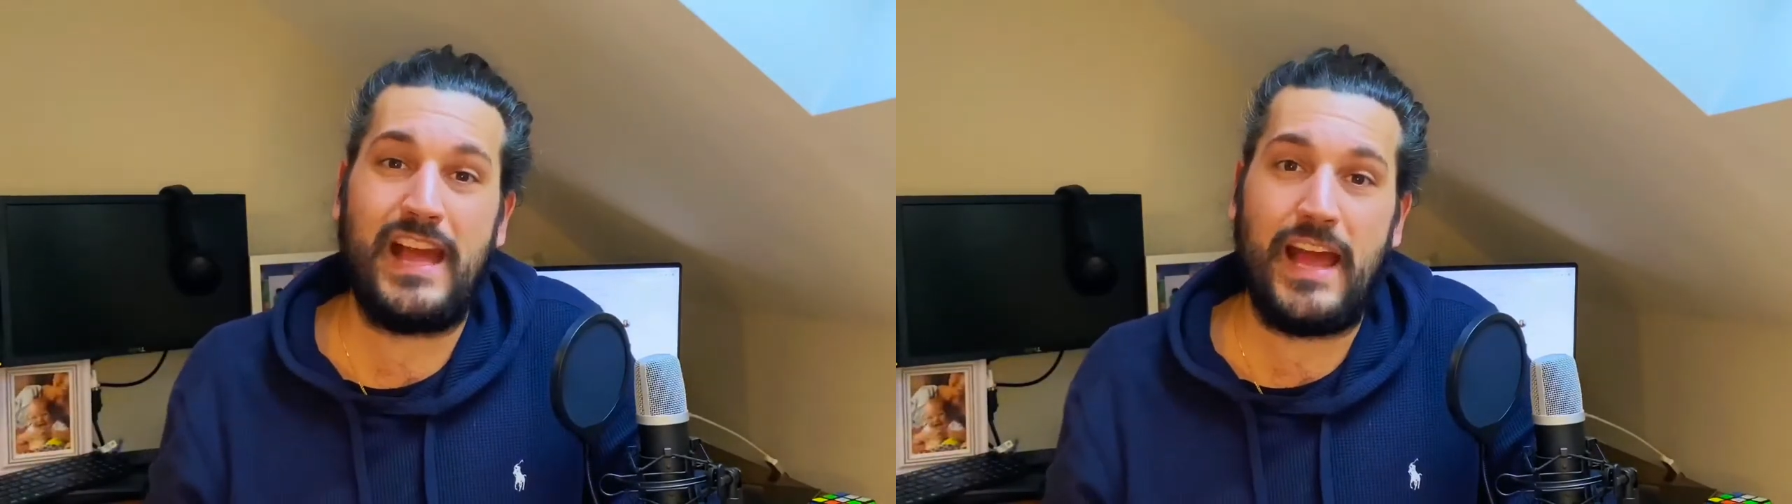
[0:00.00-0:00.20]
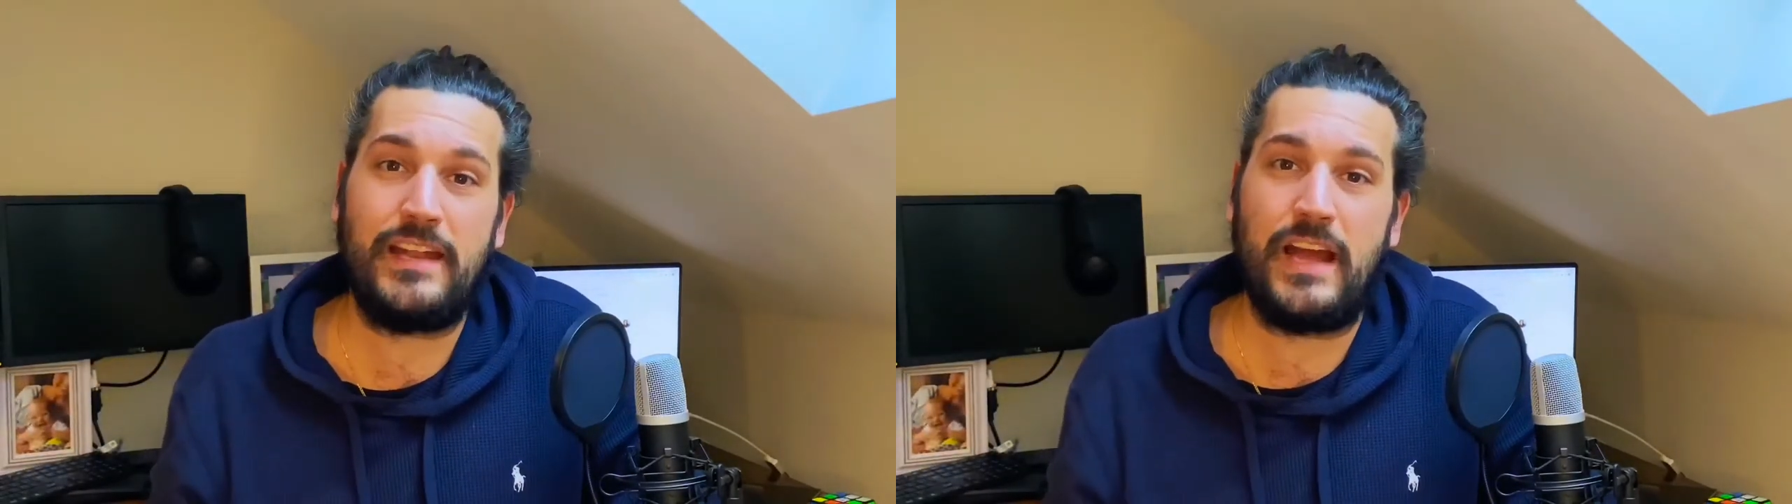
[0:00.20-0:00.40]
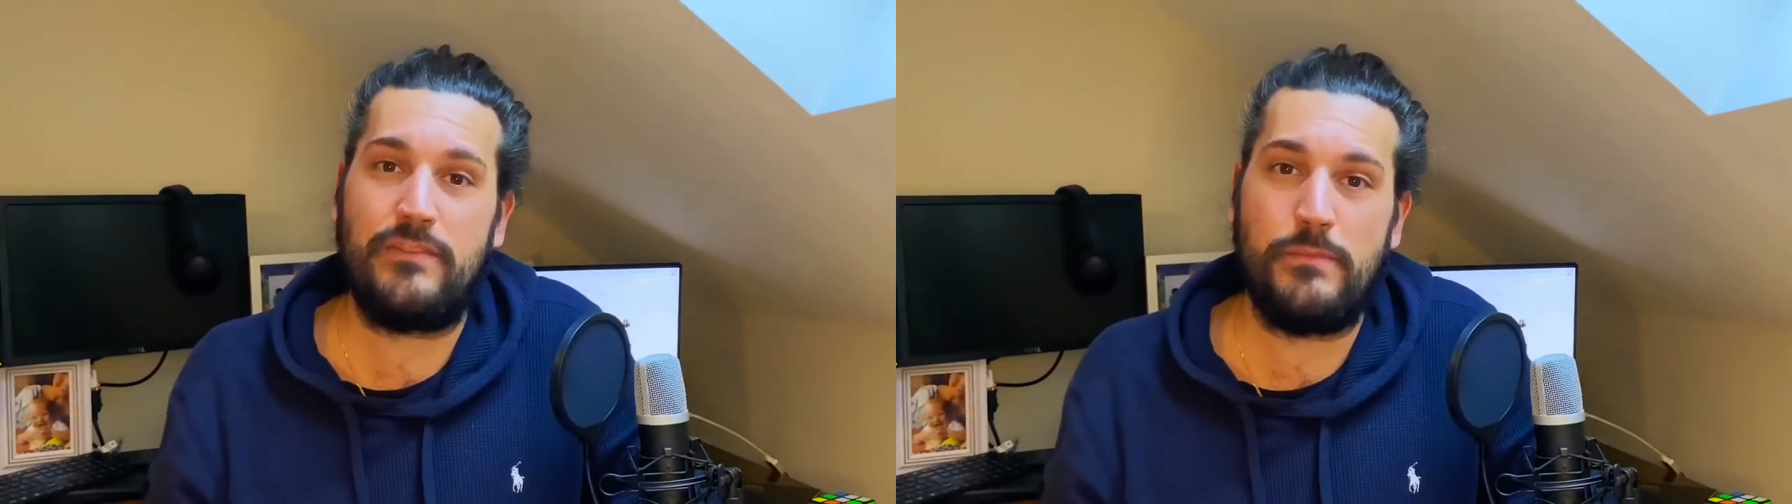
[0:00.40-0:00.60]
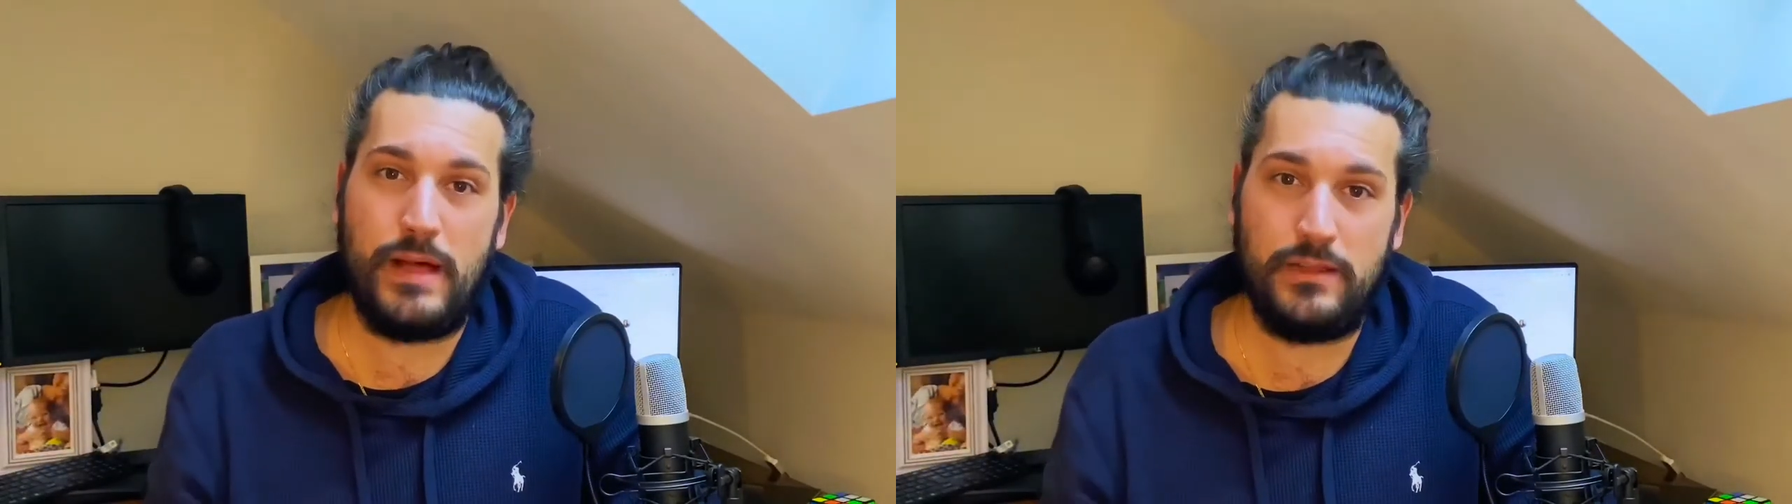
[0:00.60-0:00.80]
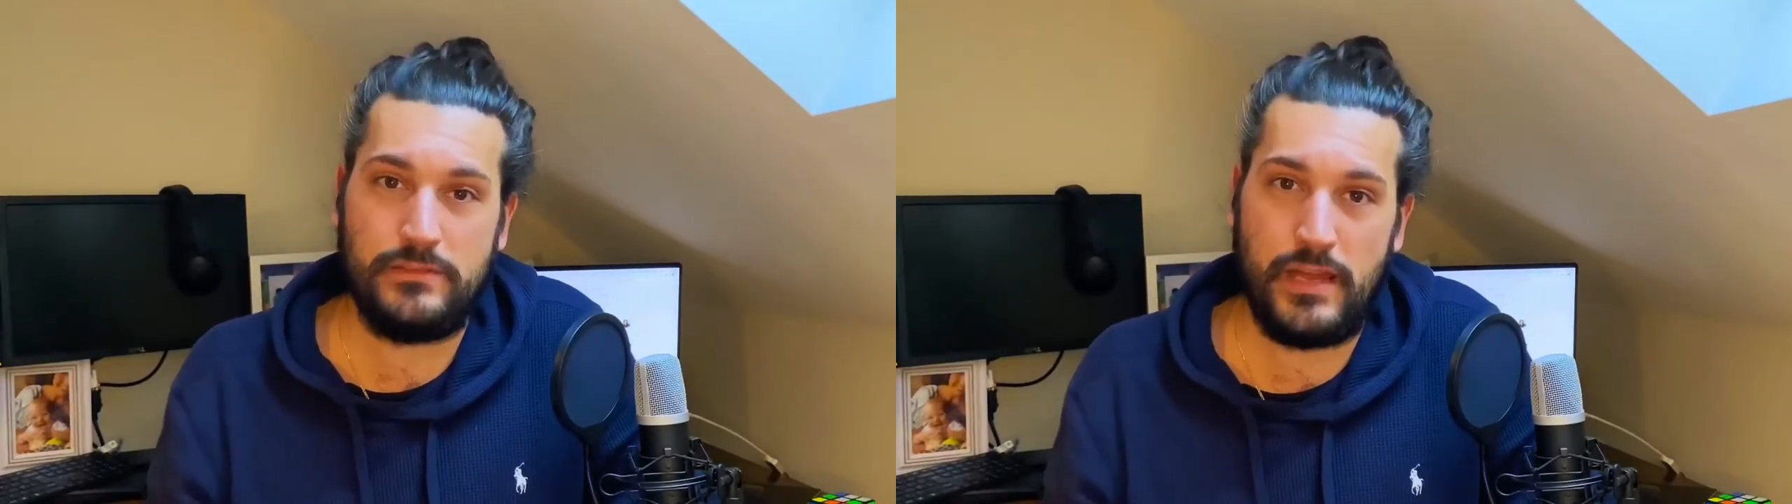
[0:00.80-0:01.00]
can have a
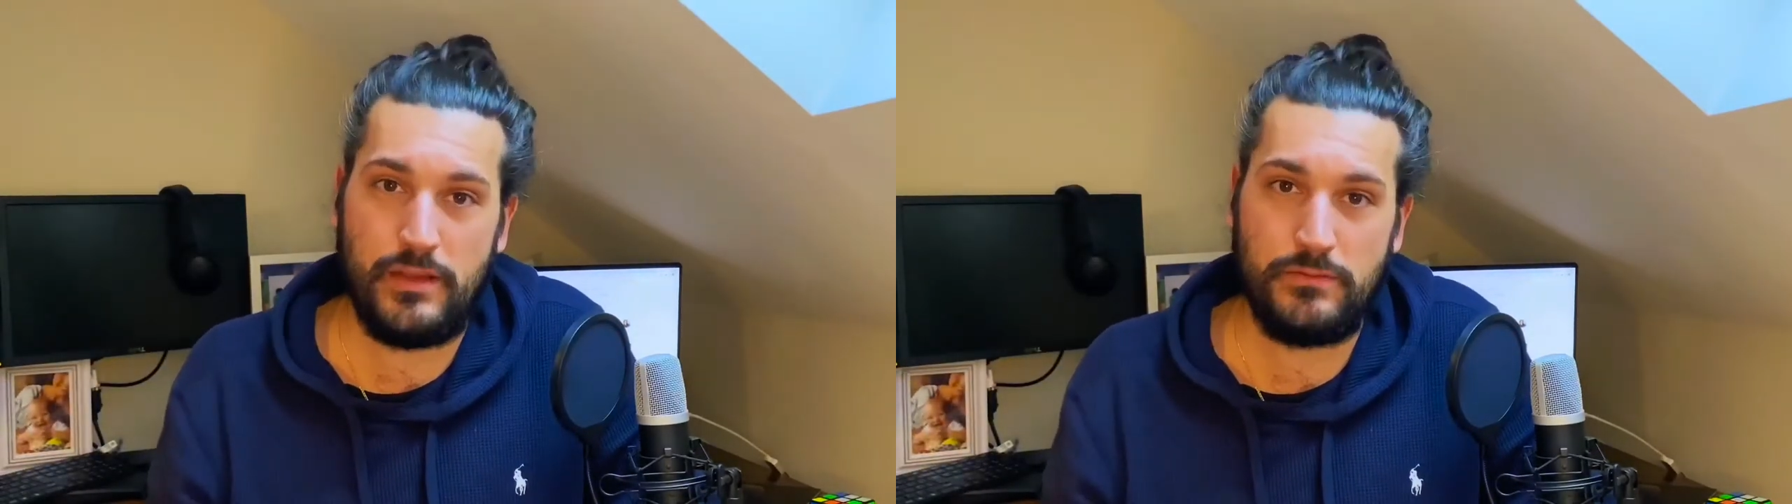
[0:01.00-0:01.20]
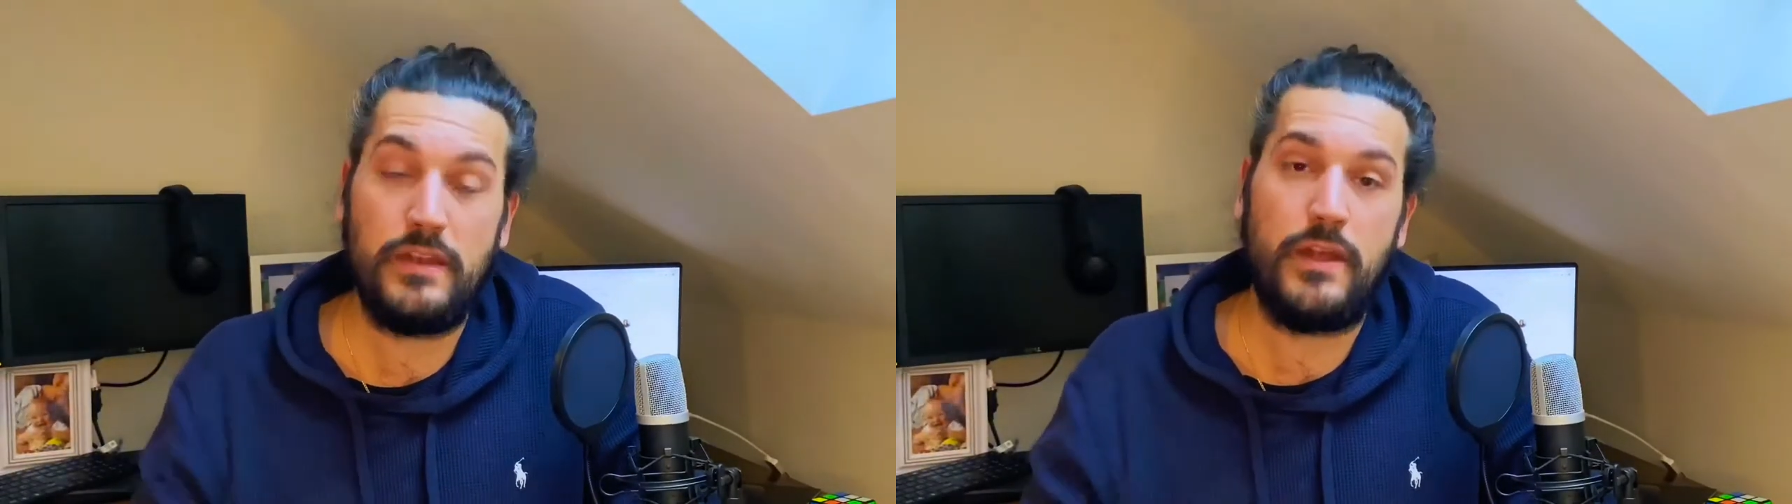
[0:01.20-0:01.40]
meltdown.